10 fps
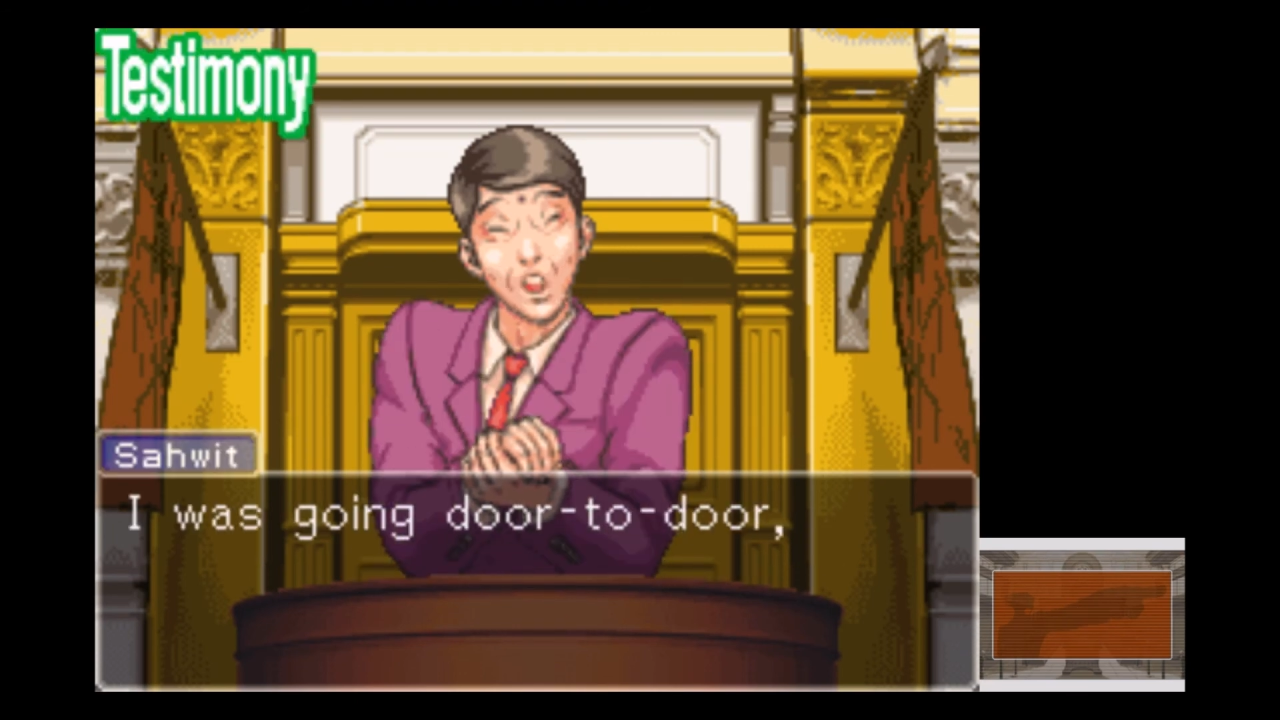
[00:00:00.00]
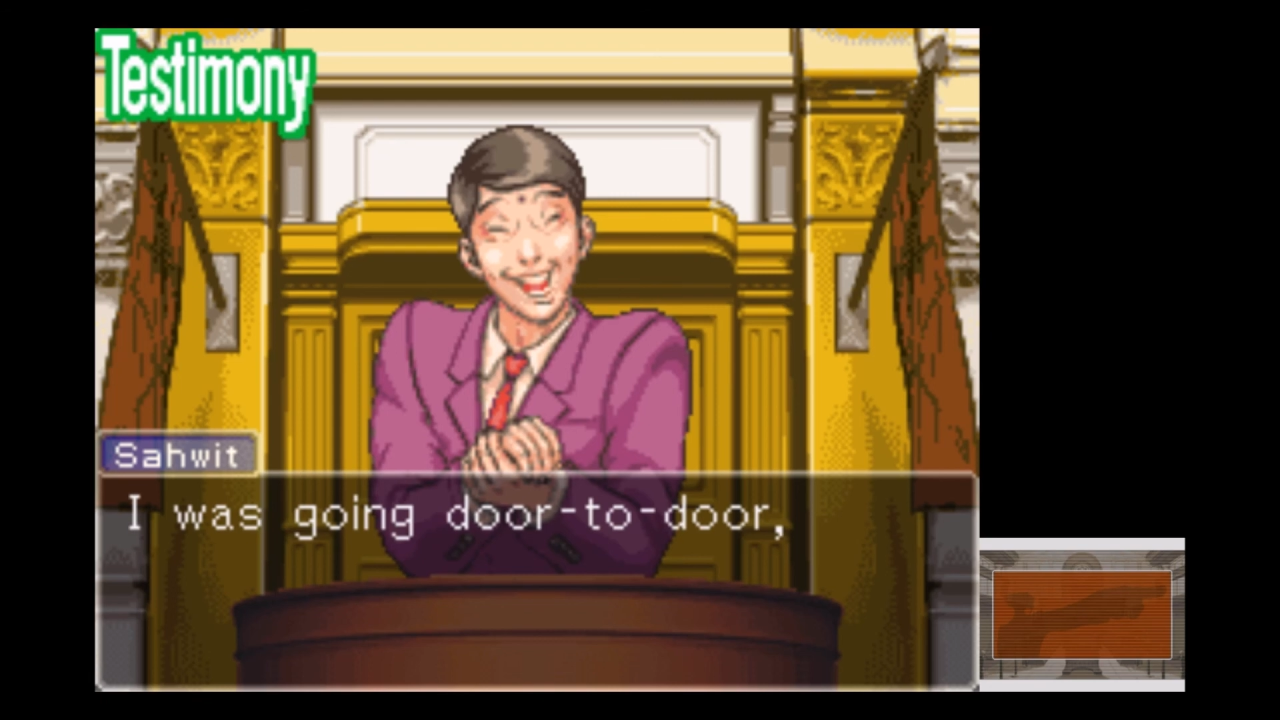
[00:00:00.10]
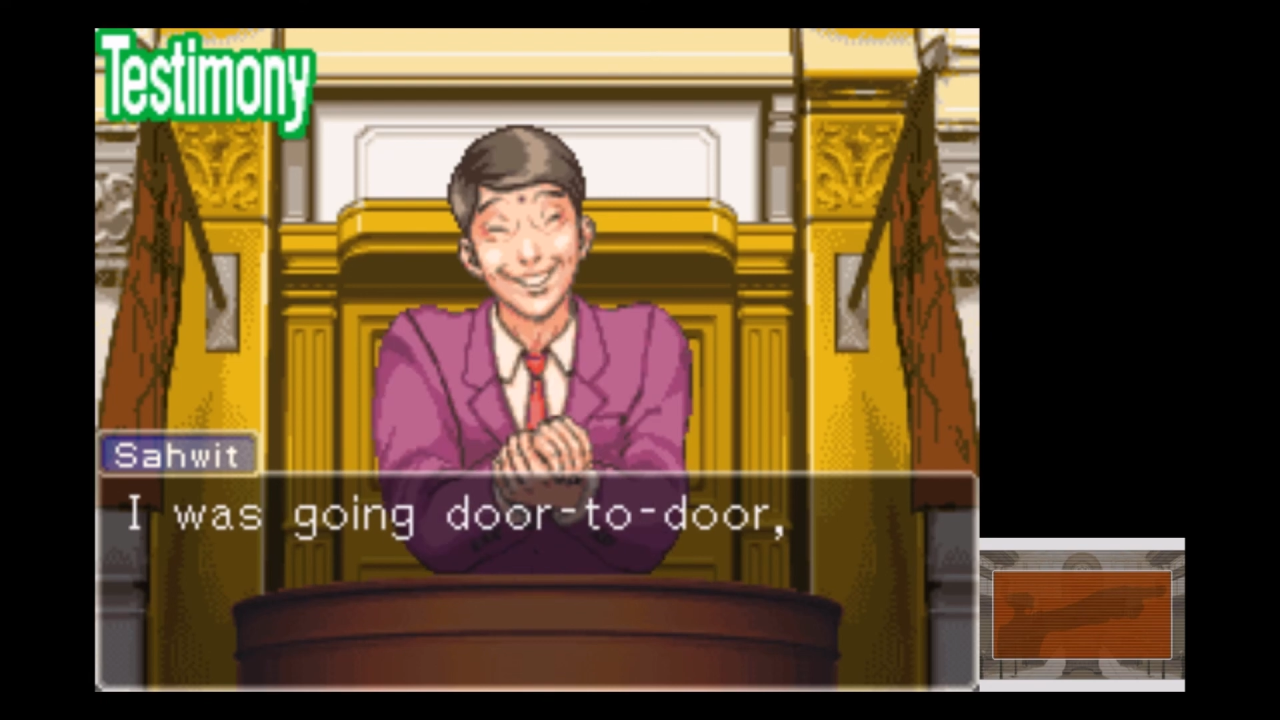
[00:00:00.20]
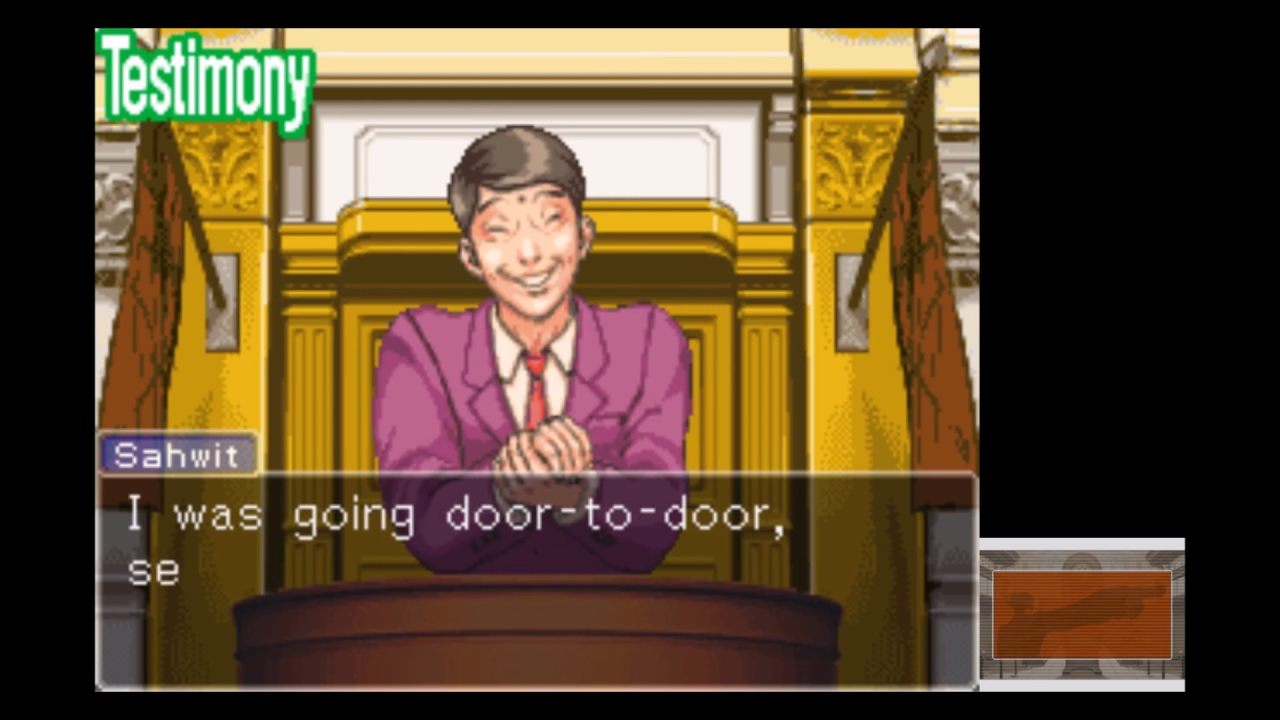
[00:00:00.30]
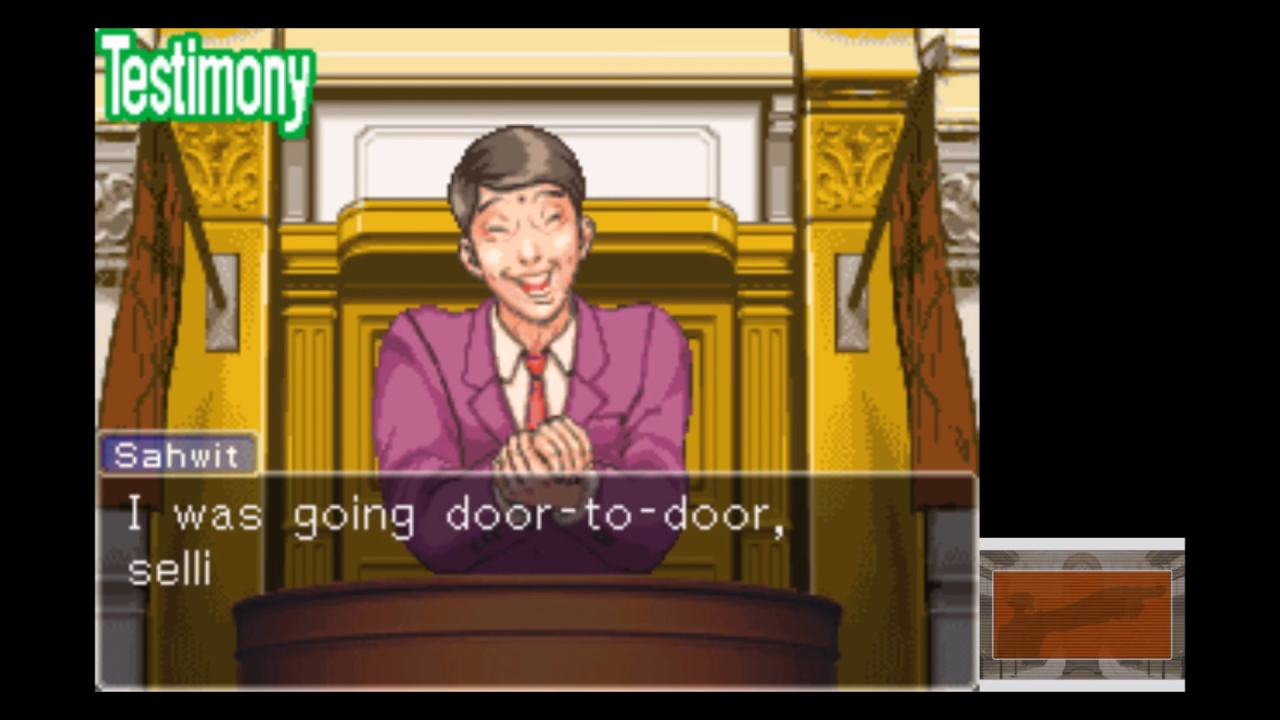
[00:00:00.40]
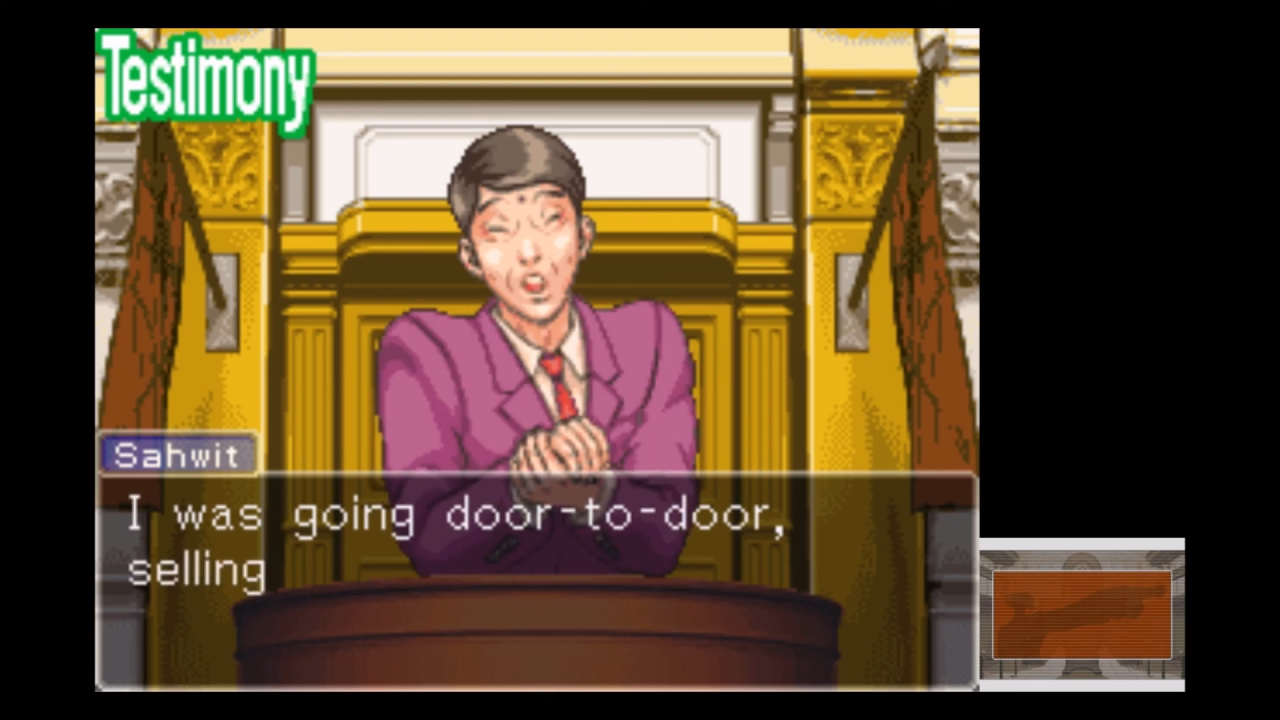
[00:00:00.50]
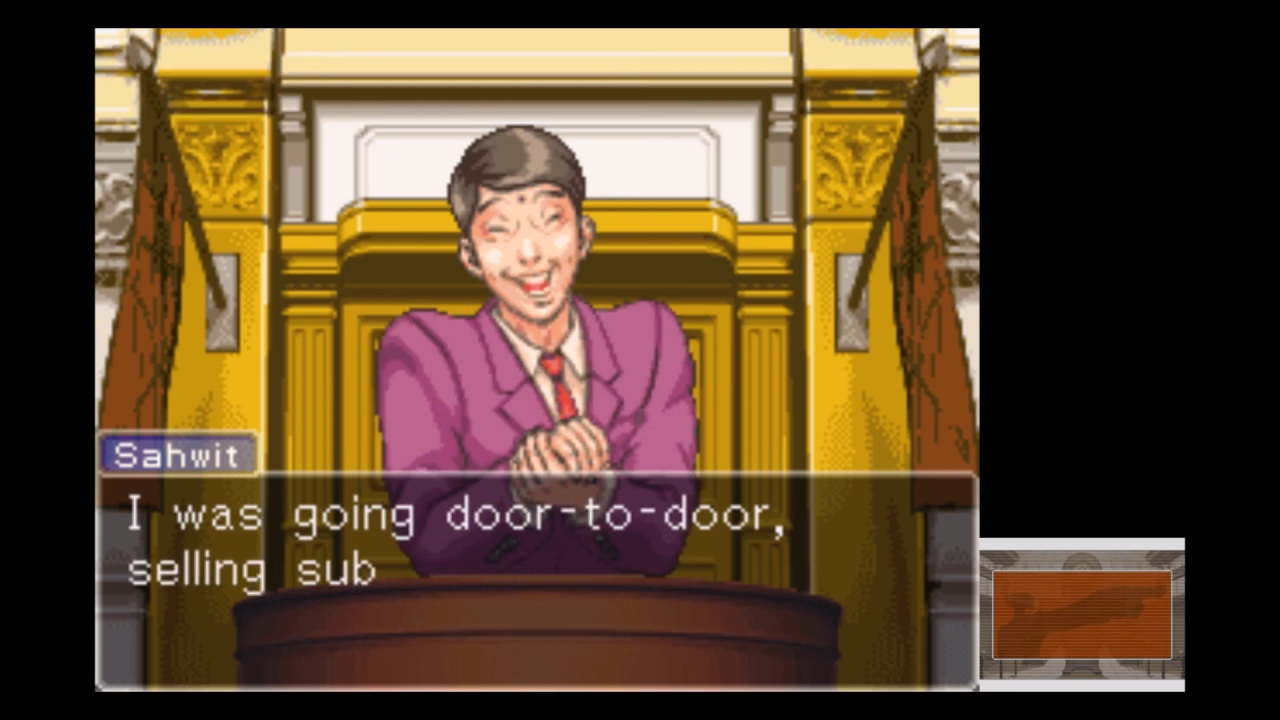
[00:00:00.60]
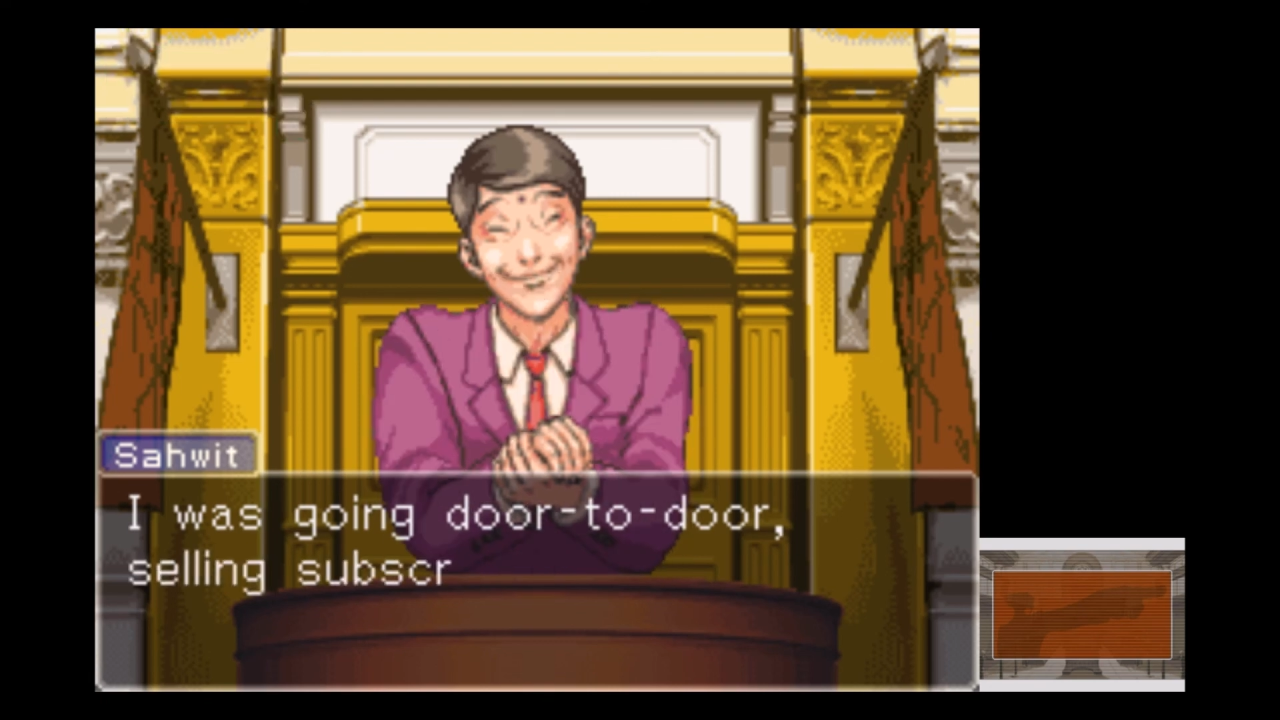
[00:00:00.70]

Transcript: I was going